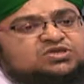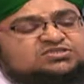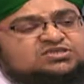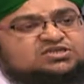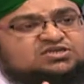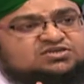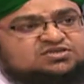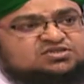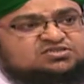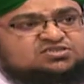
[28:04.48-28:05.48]
is
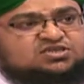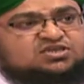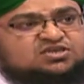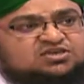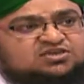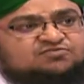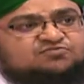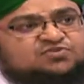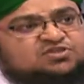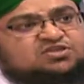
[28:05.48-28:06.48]
indulged in
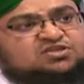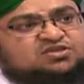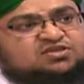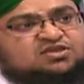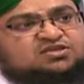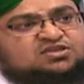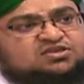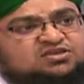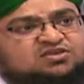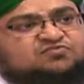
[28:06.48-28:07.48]
love with Allah and
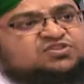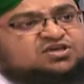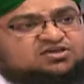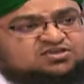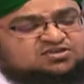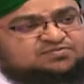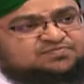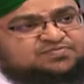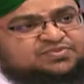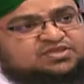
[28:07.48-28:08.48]
in love with akhirah.
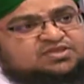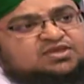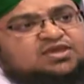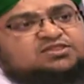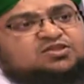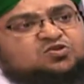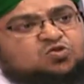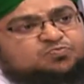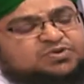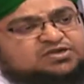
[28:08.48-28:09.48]
And the
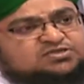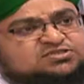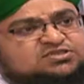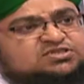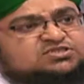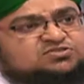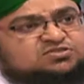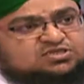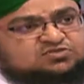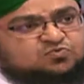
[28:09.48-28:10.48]
non-practicing
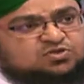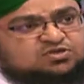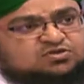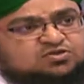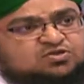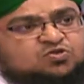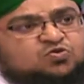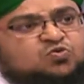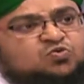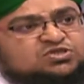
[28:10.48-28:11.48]
is one
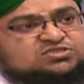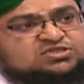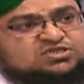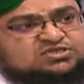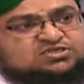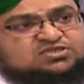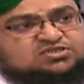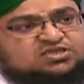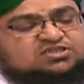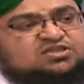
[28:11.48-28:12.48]
who is indulged
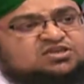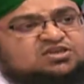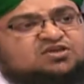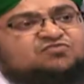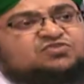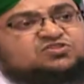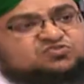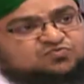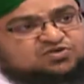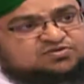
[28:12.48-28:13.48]
in the love with
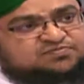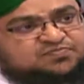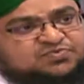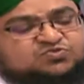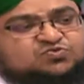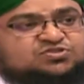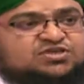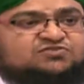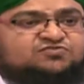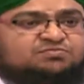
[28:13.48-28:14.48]
this world. So
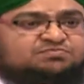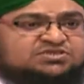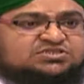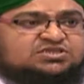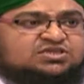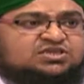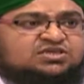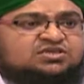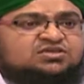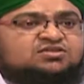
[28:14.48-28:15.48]
that's why
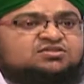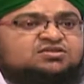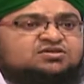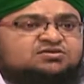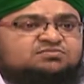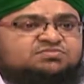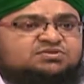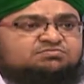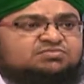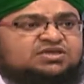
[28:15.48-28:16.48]
basically the
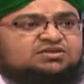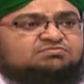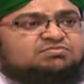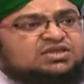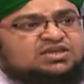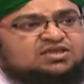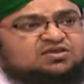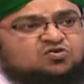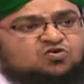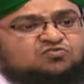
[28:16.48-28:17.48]
main meaning
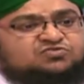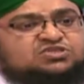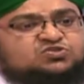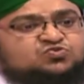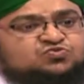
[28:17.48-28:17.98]
of these